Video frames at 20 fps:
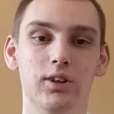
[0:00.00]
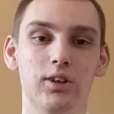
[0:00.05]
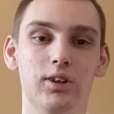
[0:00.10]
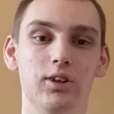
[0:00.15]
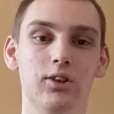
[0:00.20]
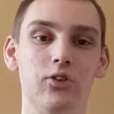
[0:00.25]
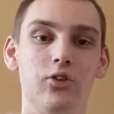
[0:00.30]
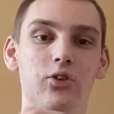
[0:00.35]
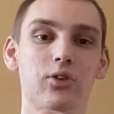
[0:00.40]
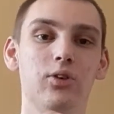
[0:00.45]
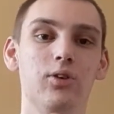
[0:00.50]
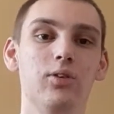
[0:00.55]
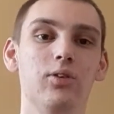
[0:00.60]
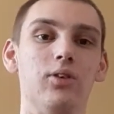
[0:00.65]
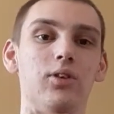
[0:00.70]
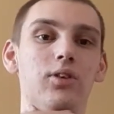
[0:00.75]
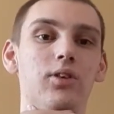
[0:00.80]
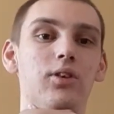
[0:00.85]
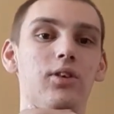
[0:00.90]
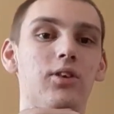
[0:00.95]
it's
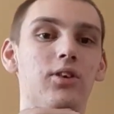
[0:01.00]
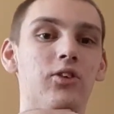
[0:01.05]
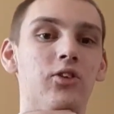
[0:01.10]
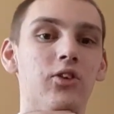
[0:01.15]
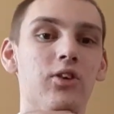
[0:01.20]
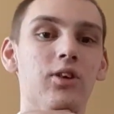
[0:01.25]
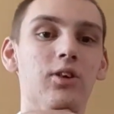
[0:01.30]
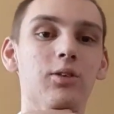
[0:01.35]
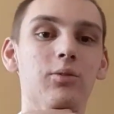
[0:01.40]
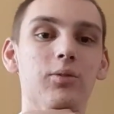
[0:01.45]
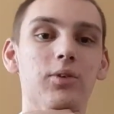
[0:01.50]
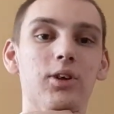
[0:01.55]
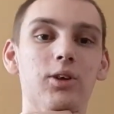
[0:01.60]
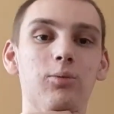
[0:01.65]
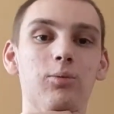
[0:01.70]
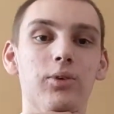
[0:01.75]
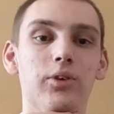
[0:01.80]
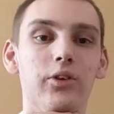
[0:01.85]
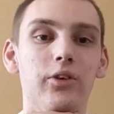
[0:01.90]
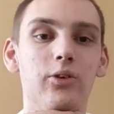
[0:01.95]
it's kind of
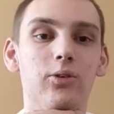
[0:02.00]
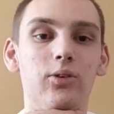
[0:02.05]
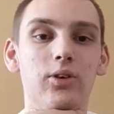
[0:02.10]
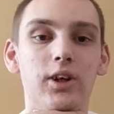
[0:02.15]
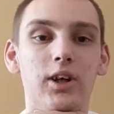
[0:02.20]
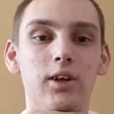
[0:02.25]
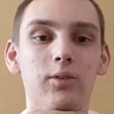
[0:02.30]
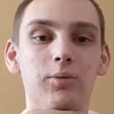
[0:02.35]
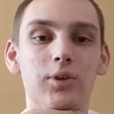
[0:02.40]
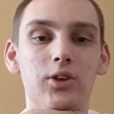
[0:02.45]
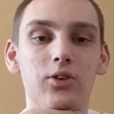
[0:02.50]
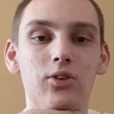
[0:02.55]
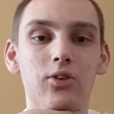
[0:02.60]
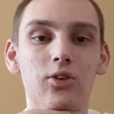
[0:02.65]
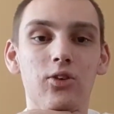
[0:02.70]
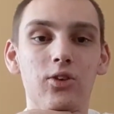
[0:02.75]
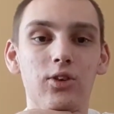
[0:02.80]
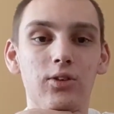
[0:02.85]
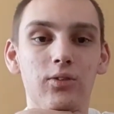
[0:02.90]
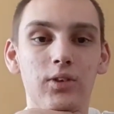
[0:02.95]
like what they'll have at
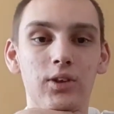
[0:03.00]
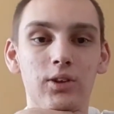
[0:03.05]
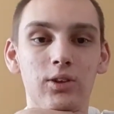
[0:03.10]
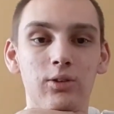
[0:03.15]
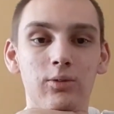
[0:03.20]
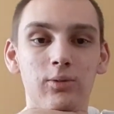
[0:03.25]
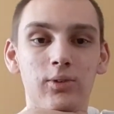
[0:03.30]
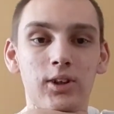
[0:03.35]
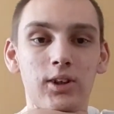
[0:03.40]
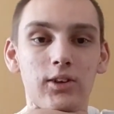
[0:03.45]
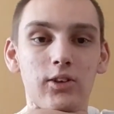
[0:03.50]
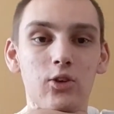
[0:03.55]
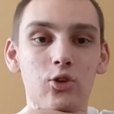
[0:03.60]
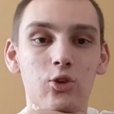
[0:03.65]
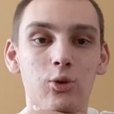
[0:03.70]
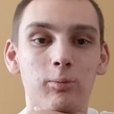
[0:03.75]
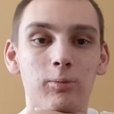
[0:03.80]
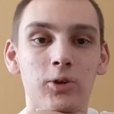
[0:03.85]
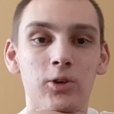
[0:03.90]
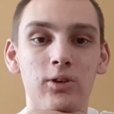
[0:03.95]
Disneyland in like the
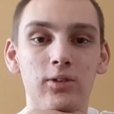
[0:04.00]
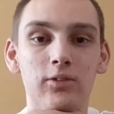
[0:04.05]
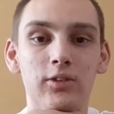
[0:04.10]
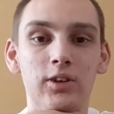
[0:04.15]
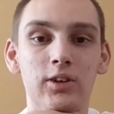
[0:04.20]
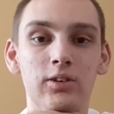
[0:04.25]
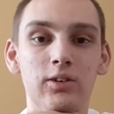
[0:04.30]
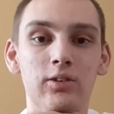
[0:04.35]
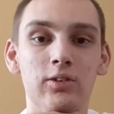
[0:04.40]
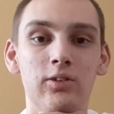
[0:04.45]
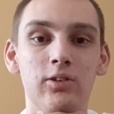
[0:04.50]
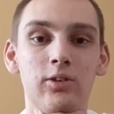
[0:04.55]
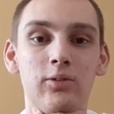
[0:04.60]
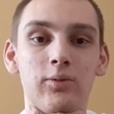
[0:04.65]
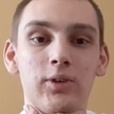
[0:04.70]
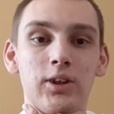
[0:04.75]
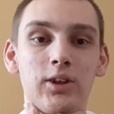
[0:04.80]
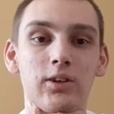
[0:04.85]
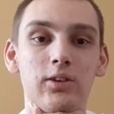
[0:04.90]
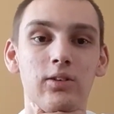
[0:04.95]
Tomorrowland area,
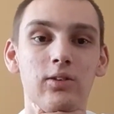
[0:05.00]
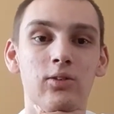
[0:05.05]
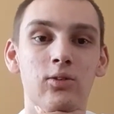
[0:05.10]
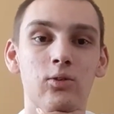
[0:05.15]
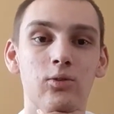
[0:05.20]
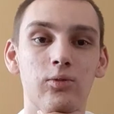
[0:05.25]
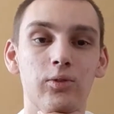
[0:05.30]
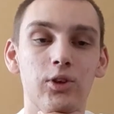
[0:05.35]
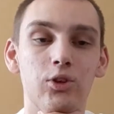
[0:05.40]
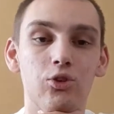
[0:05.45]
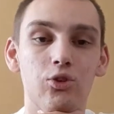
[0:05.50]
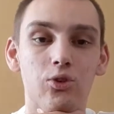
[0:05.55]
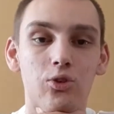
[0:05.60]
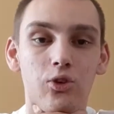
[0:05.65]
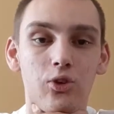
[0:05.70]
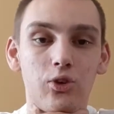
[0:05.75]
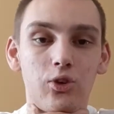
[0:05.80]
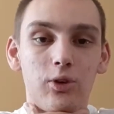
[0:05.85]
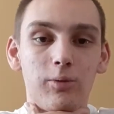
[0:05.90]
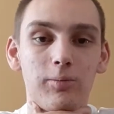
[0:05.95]
like in Adventures or
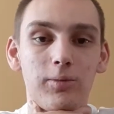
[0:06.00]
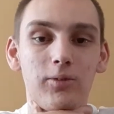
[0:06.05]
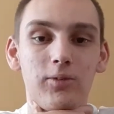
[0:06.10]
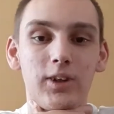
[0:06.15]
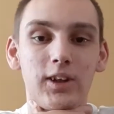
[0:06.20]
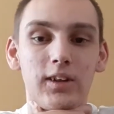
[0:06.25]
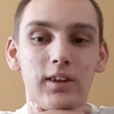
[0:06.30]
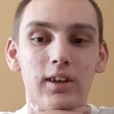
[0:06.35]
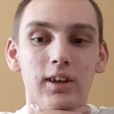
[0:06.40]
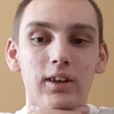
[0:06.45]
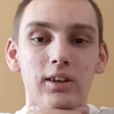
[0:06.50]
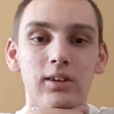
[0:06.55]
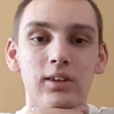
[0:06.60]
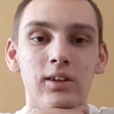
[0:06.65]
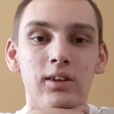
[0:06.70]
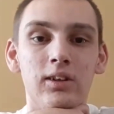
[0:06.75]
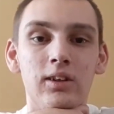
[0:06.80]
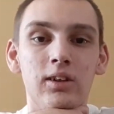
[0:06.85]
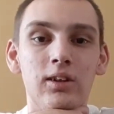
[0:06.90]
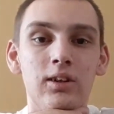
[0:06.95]
something like that.
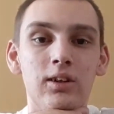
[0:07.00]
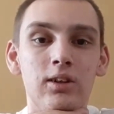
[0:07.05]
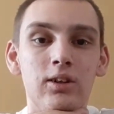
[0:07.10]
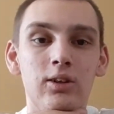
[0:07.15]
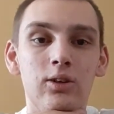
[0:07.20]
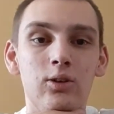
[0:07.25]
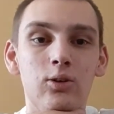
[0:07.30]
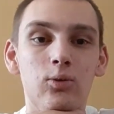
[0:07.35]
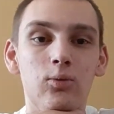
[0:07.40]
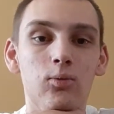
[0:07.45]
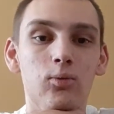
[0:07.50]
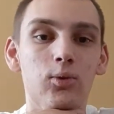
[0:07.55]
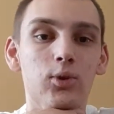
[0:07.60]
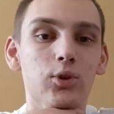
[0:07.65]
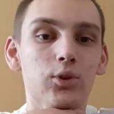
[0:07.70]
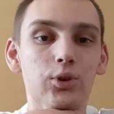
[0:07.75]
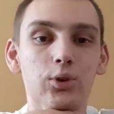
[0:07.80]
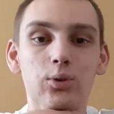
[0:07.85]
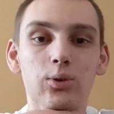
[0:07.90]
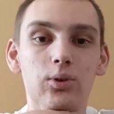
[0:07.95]

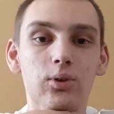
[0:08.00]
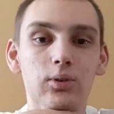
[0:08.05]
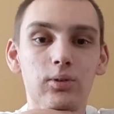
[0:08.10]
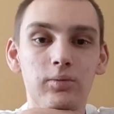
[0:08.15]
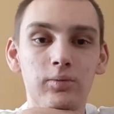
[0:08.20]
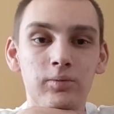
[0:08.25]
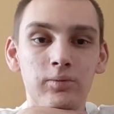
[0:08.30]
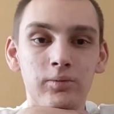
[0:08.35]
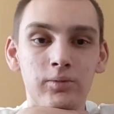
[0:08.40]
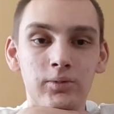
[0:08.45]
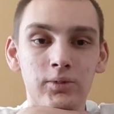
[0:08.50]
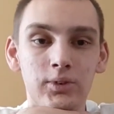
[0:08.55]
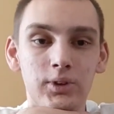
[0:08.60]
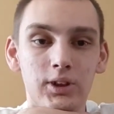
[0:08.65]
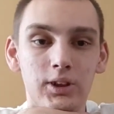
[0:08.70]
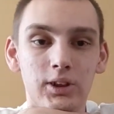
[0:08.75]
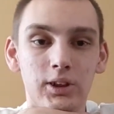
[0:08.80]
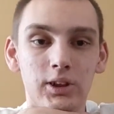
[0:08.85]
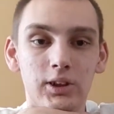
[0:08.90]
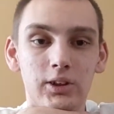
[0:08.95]
Really cool,
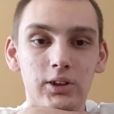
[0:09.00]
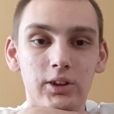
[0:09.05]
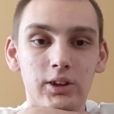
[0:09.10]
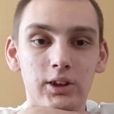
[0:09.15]
and